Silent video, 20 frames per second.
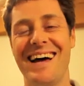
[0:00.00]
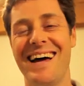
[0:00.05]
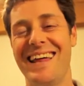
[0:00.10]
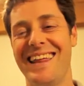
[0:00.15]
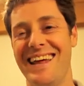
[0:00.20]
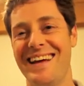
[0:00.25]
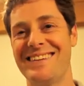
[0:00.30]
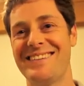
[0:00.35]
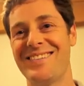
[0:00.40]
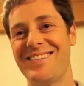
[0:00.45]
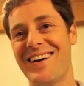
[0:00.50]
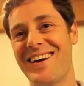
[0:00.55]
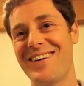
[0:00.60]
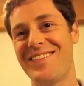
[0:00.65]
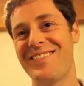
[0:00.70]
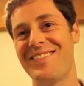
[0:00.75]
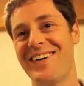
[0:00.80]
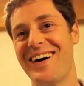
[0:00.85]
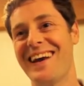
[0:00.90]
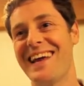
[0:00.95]
that's a very
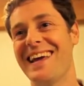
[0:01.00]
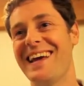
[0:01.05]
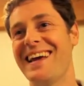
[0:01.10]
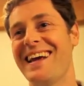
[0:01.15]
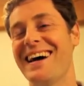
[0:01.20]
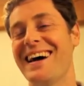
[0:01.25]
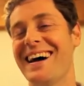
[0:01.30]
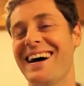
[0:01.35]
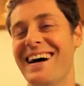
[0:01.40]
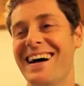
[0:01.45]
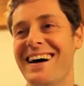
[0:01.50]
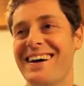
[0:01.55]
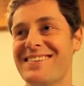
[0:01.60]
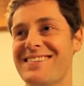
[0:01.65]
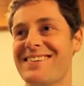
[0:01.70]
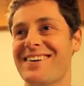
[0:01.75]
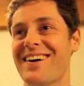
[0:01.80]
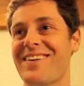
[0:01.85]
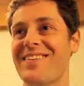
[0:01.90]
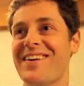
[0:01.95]
funny
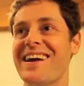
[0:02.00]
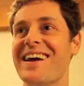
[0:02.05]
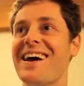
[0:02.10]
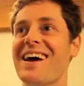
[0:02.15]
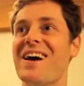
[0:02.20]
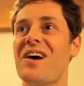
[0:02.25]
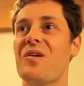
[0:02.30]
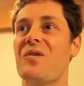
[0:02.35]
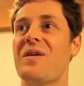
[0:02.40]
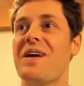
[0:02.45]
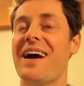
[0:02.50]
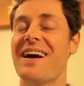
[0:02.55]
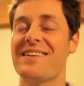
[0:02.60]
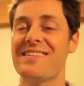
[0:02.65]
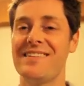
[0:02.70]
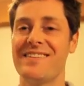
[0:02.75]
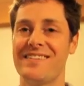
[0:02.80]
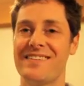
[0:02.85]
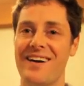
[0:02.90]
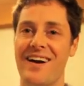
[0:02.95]
story. We
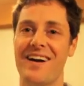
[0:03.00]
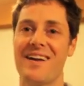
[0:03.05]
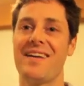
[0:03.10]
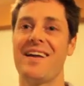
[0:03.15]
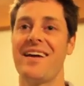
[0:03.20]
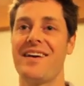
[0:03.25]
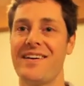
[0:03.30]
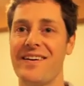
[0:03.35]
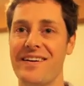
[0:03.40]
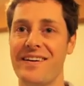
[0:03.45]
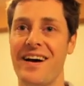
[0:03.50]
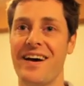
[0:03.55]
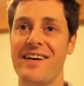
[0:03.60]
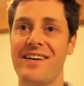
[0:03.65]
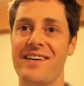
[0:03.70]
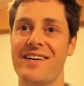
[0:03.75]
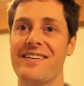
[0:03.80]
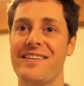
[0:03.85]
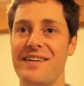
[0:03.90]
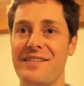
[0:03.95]
actually started
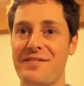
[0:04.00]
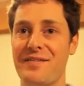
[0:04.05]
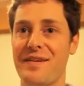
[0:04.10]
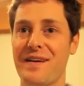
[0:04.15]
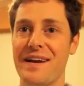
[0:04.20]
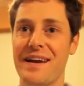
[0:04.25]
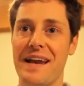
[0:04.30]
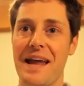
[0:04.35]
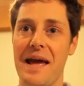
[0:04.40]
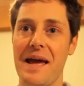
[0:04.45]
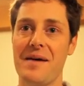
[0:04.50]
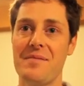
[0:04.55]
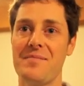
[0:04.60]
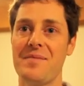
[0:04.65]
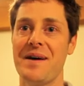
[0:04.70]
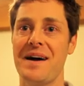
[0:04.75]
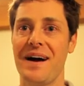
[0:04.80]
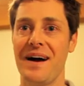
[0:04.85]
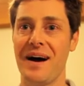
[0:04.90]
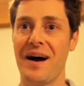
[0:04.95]
under a different
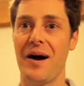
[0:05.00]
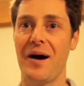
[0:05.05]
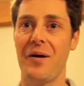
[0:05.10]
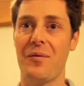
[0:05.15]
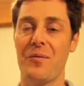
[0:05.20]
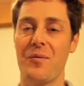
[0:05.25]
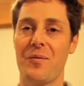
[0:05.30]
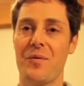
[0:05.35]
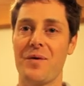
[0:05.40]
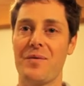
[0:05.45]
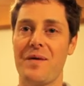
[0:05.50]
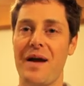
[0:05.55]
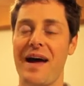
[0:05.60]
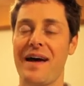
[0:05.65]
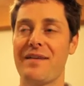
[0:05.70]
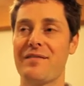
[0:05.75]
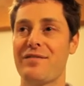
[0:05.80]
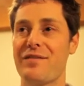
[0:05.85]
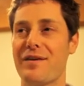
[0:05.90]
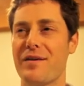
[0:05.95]
name. We
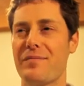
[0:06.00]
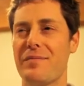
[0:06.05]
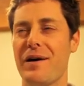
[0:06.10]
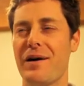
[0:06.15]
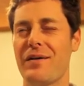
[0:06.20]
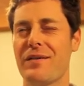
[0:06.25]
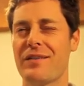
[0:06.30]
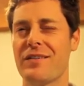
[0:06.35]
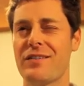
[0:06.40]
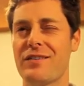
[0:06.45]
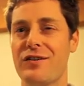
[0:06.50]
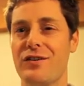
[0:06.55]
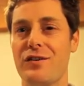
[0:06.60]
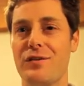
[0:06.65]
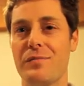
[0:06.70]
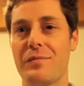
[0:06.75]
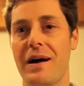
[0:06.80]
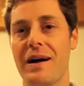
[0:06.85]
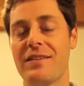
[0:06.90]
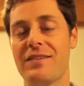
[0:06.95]
ran for about
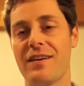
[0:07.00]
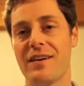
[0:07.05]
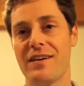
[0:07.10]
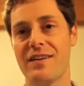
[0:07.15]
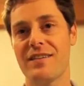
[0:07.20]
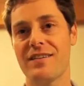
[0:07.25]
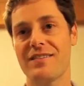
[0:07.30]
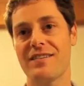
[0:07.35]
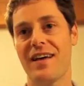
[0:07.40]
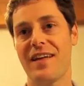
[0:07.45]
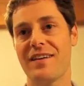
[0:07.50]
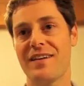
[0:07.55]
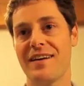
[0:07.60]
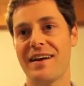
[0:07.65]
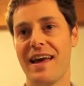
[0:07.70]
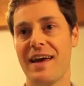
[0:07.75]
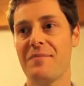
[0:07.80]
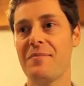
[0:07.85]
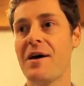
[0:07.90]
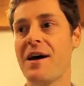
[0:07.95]
2 months under this other
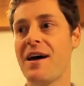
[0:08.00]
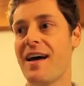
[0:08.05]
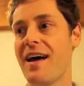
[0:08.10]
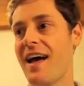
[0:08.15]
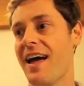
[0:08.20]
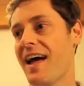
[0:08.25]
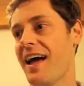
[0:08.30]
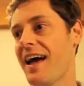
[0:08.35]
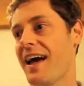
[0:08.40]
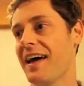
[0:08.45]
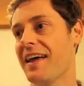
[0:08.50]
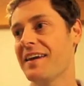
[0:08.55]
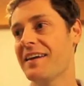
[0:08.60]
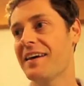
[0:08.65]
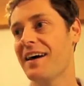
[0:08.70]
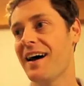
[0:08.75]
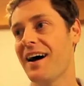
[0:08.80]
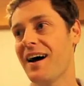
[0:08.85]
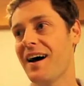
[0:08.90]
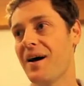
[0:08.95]
name, and
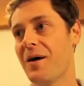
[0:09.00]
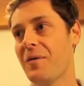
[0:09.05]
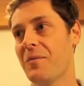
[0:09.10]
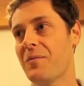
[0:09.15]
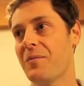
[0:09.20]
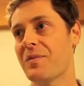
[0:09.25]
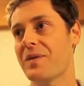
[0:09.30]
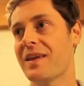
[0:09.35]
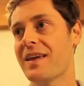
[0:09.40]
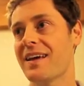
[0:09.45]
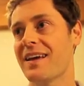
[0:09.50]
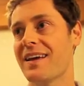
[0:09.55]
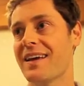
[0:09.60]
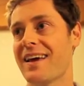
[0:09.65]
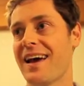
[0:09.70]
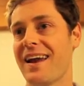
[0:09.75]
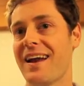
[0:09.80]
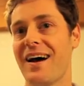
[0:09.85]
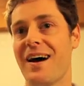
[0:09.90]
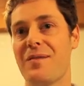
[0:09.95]

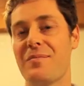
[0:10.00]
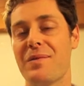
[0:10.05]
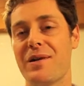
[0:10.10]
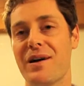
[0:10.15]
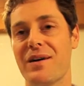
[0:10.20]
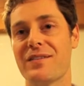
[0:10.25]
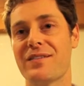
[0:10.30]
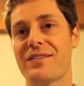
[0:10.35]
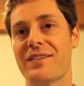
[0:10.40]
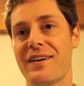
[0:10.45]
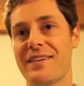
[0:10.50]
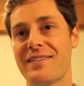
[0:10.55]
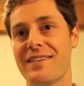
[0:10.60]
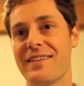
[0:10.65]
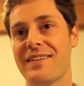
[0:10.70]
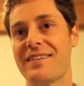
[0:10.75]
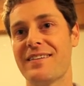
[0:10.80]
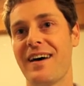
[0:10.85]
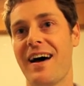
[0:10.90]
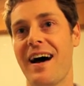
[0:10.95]
kind of unbeknownst to us
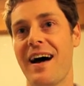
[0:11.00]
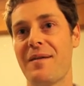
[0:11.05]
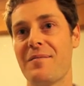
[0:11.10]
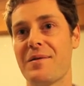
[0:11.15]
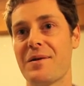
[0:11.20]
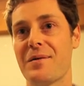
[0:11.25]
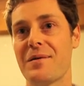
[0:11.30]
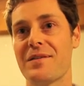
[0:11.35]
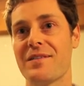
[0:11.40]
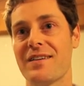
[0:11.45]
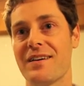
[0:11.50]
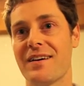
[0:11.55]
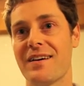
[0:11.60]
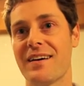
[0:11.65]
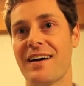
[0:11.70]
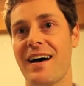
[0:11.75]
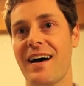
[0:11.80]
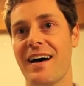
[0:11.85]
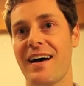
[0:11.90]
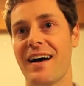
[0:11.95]
at the time, there was
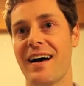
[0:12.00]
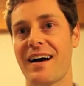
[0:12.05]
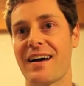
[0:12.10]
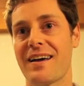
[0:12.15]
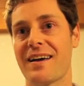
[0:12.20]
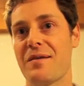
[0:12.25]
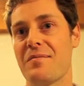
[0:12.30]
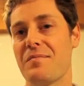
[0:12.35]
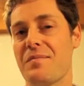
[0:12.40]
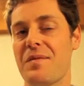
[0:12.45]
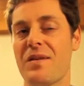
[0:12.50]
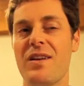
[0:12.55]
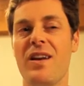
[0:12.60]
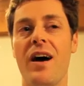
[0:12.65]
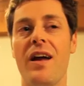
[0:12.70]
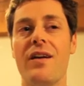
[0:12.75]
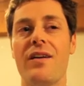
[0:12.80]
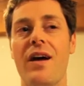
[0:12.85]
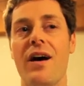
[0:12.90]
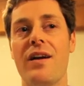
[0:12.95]

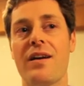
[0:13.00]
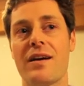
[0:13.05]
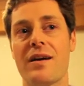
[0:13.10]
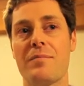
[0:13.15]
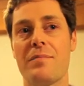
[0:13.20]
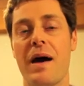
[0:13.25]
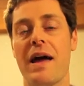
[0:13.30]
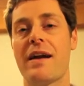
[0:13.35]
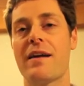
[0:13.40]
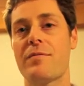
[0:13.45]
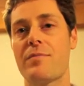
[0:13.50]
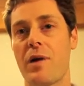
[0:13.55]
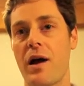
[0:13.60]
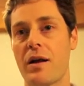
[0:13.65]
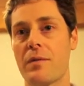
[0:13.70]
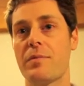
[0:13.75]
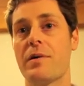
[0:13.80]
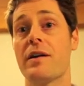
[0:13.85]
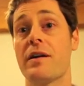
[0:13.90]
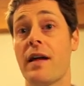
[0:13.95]
not a competitive
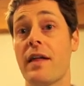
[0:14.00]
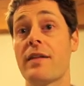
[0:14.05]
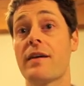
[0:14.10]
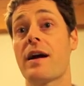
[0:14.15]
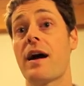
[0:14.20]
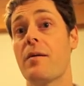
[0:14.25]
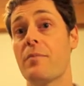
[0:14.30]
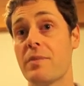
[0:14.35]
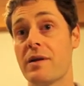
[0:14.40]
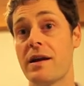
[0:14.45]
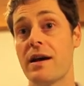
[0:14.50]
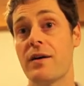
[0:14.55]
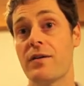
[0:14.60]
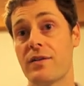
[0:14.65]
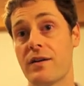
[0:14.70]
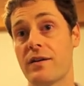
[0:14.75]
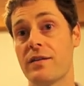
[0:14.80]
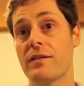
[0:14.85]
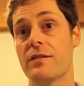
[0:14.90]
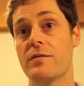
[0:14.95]
product, but another company out
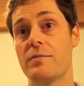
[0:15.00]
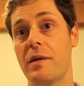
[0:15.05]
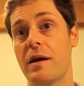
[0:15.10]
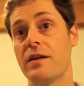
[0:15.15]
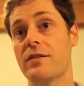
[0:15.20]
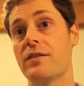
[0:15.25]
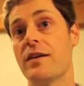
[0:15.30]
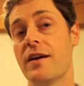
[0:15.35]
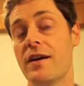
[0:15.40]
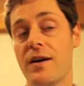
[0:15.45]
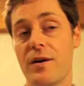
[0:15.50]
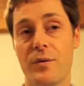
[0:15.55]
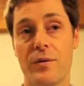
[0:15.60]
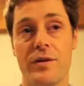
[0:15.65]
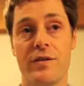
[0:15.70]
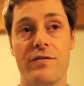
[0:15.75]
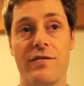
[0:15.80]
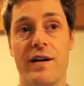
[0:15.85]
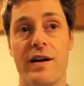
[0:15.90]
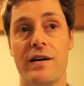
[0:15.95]
there in the space
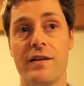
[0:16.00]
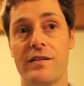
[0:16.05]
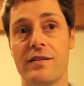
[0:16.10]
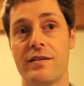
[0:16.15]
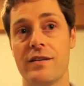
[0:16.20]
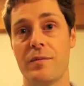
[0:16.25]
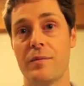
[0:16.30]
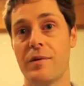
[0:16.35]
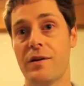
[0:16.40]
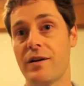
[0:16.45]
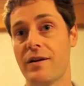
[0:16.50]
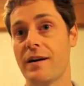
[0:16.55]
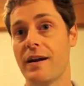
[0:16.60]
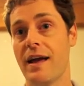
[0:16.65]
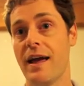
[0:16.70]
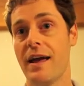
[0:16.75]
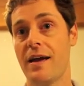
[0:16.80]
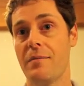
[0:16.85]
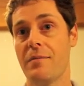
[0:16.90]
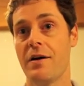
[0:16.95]
with a very similar
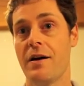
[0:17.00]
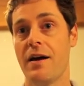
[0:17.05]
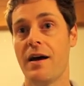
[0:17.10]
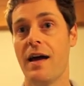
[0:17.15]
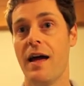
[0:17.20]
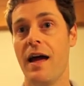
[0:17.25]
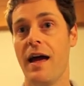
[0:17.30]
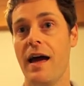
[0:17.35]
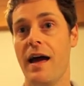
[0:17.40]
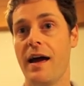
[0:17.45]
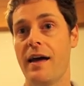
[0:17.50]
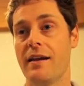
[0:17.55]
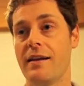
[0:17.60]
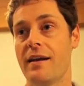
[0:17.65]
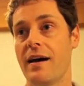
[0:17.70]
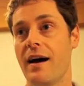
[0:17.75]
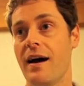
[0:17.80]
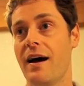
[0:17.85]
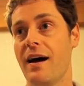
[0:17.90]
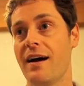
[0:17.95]
name,
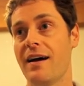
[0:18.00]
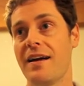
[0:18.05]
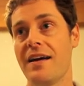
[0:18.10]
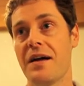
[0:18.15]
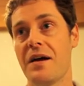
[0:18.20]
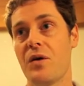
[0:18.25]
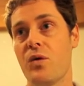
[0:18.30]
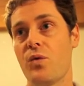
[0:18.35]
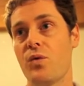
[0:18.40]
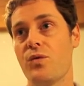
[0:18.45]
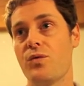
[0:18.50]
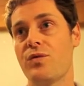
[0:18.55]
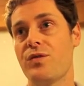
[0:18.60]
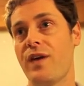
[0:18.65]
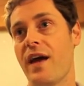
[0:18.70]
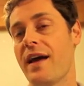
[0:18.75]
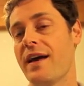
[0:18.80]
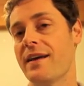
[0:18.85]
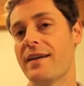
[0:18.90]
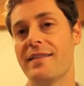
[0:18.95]
and
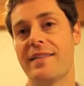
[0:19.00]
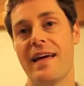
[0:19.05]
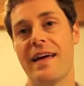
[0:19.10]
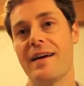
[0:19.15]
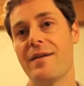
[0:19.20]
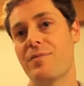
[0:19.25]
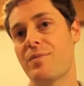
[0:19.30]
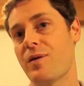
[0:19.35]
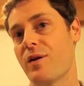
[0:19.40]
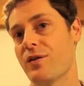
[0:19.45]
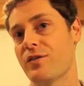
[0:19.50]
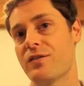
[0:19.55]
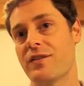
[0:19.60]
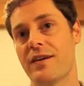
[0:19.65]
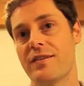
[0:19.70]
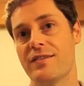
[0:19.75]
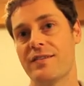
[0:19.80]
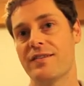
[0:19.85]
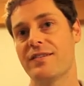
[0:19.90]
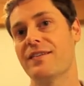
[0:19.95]
they approached
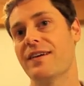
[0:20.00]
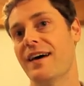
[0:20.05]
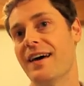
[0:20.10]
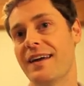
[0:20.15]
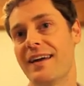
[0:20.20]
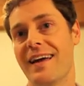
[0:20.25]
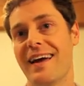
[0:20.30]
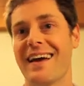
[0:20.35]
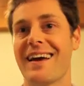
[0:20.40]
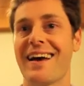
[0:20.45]
us and said, hey